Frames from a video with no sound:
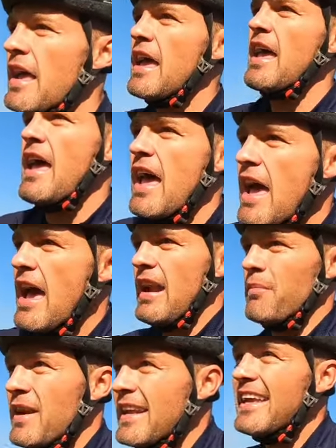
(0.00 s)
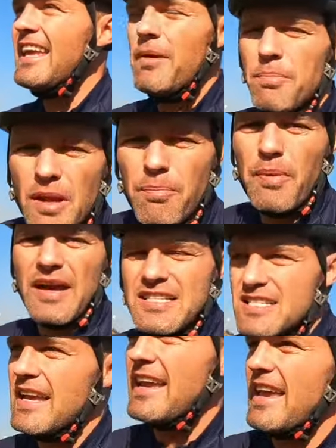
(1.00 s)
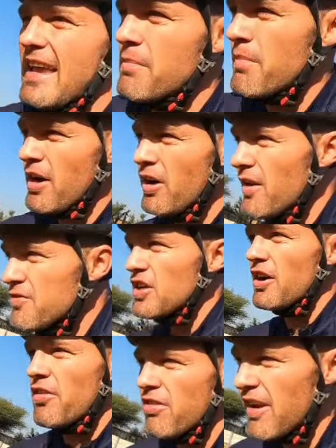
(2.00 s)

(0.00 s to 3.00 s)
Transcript: and I'm gonna keep the pace there in middle of zone